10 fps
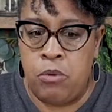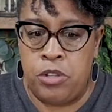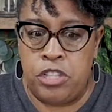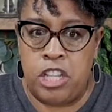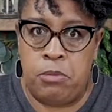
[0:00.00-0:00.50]

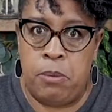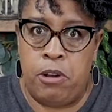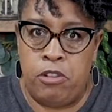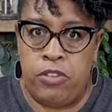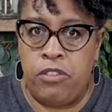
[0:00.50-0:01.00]
which is going to be
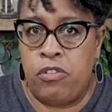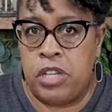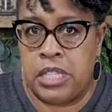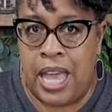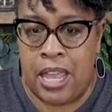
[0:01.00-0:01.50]
perfect for a
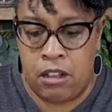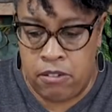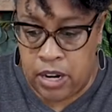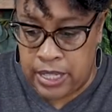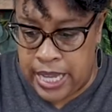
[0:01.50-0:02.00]
side of
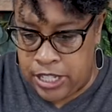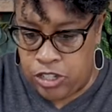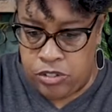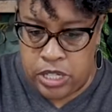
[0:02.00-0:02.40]
our lantern